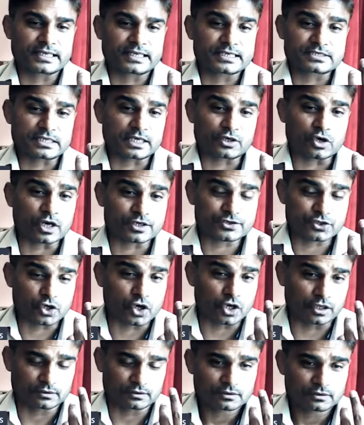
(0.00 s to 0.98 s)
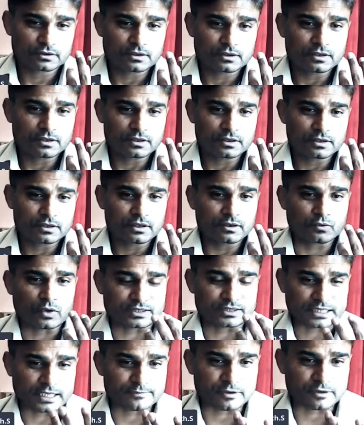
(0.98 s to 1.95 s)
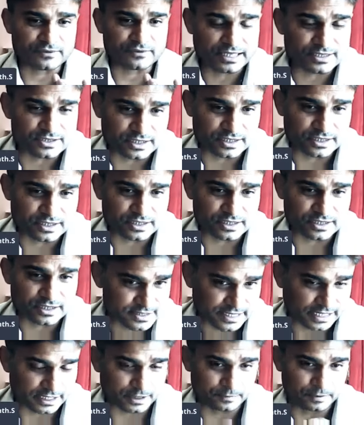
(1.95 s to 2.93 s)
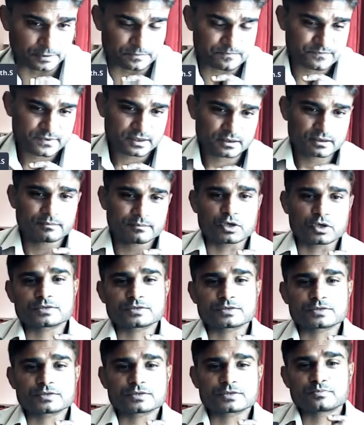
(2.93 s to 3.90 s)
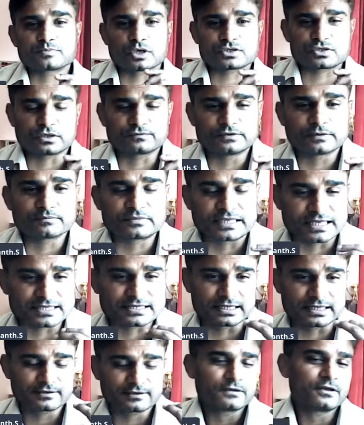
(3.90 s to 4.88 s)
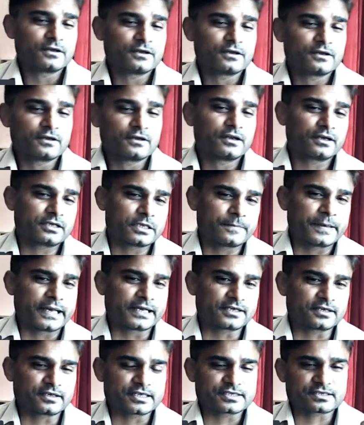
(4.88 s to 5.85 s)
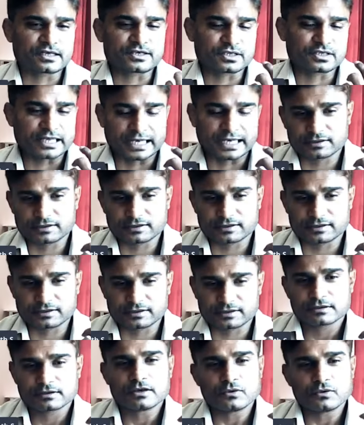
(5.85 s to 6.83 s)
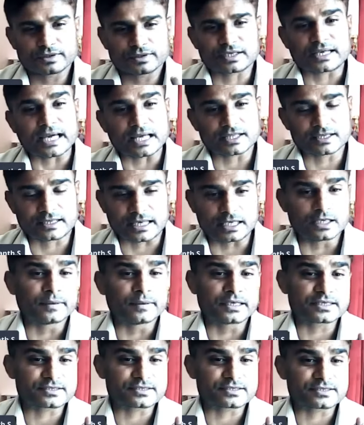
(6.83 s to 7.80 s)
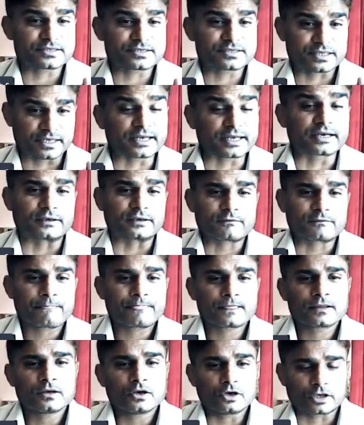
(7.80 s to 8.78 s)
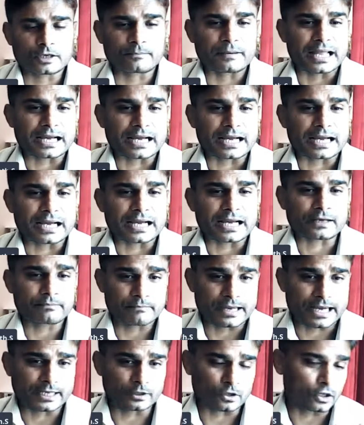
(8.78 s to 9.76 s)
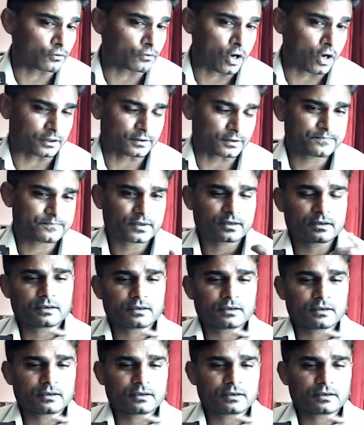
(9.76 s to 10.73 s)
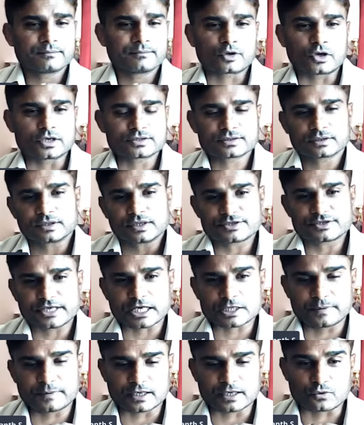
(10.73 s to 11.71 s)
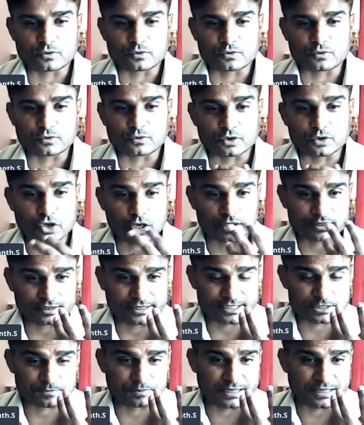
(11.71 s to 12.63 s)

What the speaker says: are not sure what type of creature is Caliban, because most of them, there is a discussion that whether Caliban is a nigger or a black man or what, because Shakespeare could not